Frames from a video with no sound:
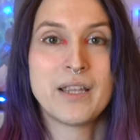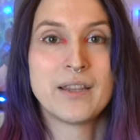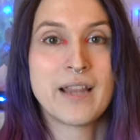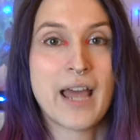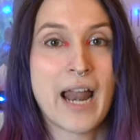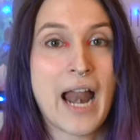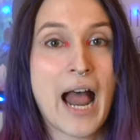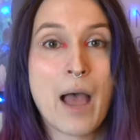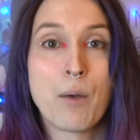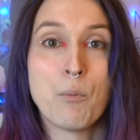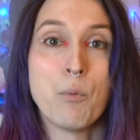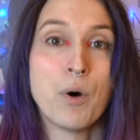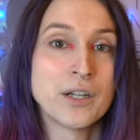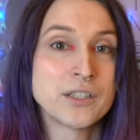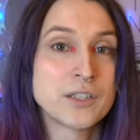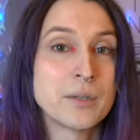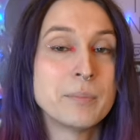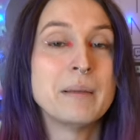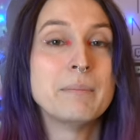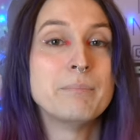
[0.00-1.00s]
in that I
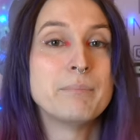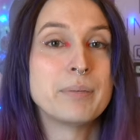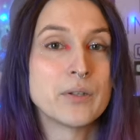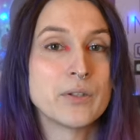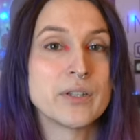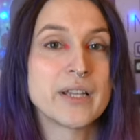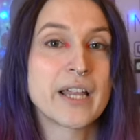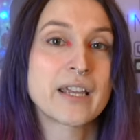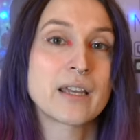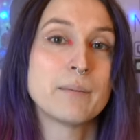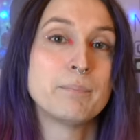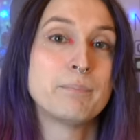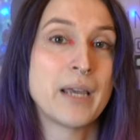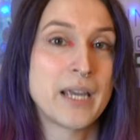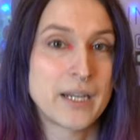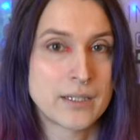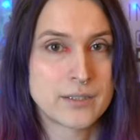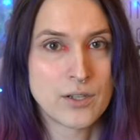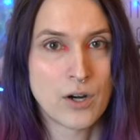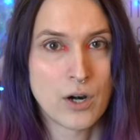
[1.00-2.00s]
want to be built like a
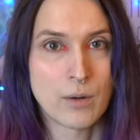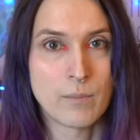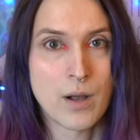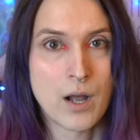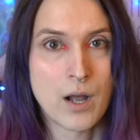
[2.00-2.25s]
Pixar